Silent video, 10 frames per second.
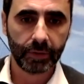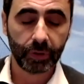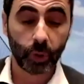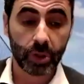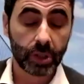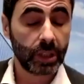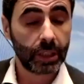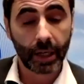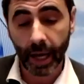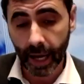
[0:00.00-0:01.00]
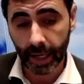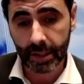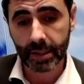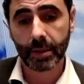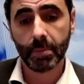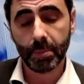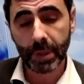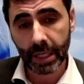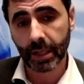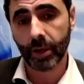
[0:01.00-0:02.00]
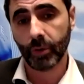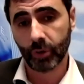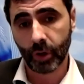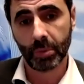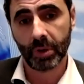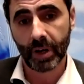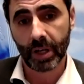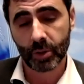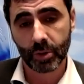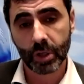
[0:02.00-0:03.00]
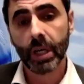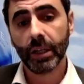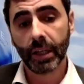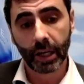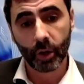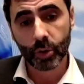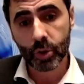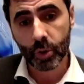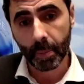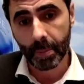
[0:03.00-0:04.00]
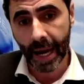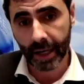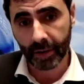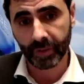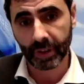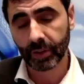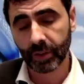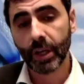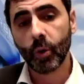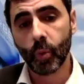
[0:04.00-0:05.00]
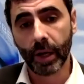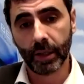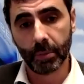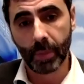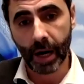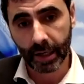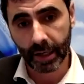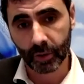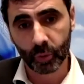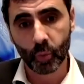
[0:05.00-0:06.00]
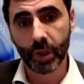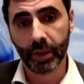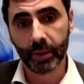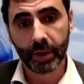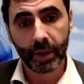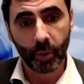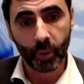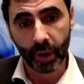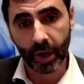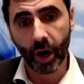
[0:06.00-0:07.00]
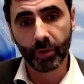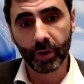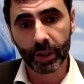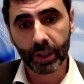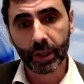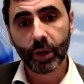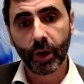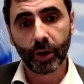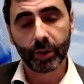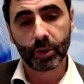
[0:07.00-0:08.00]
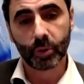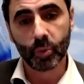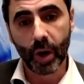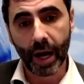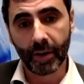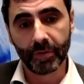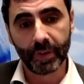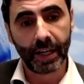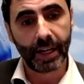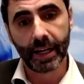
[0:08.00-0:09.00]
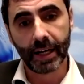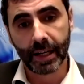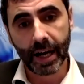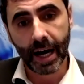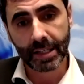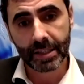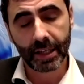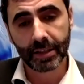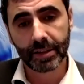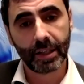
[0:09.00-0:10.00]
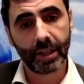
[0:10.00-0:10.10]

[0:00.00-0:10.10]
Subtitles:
for the logistic. And being long-term investors, they can also benefit when the market will recover, also to have an asset